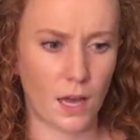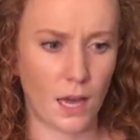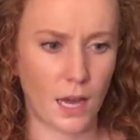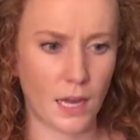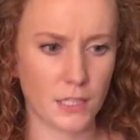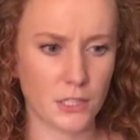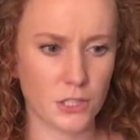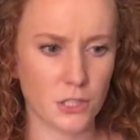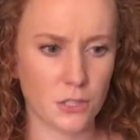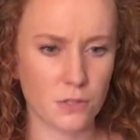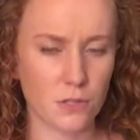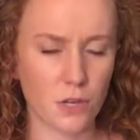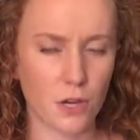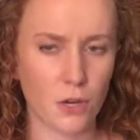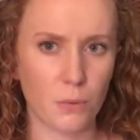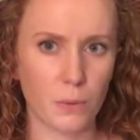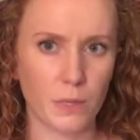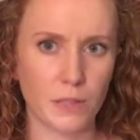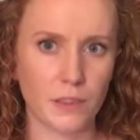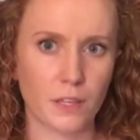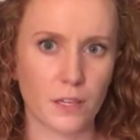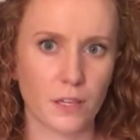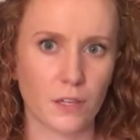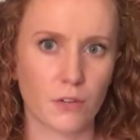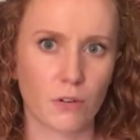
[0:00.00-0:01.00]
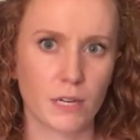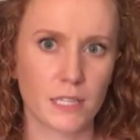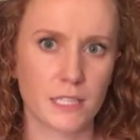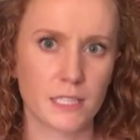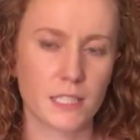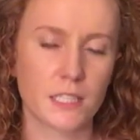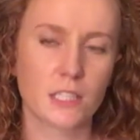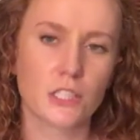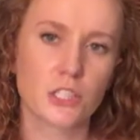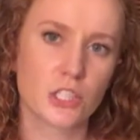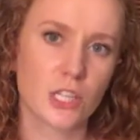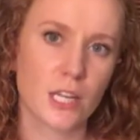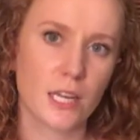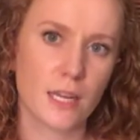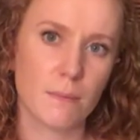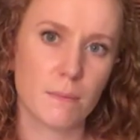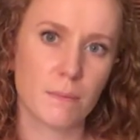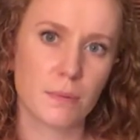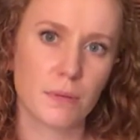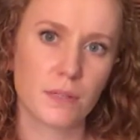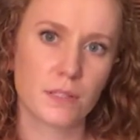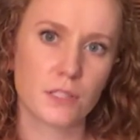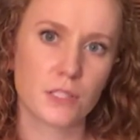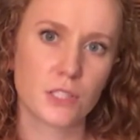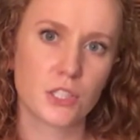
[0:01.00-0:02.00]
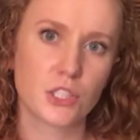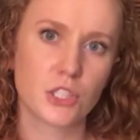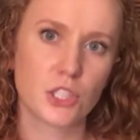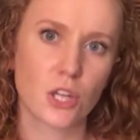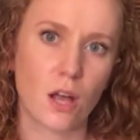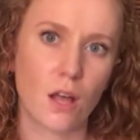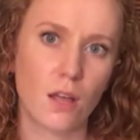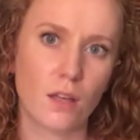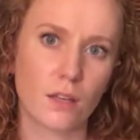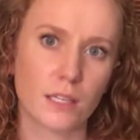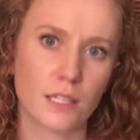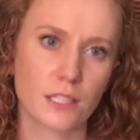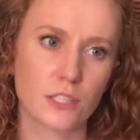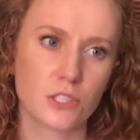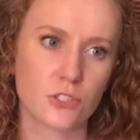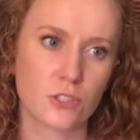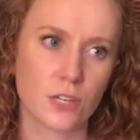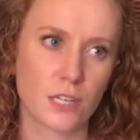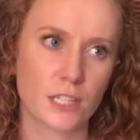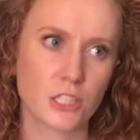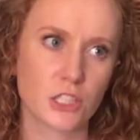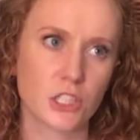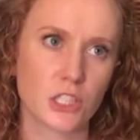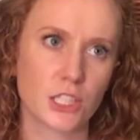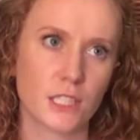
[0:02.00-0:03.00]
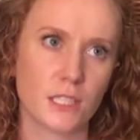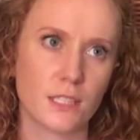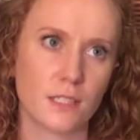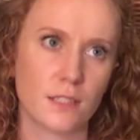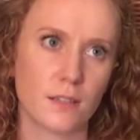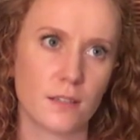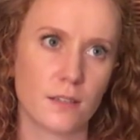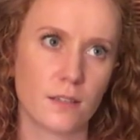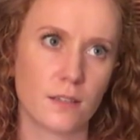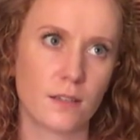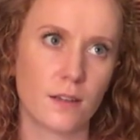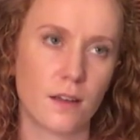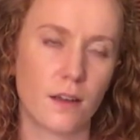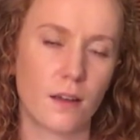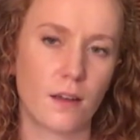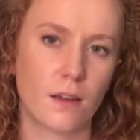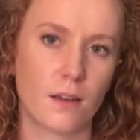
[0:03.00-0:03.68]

I do know with the crescent shape shawl construction,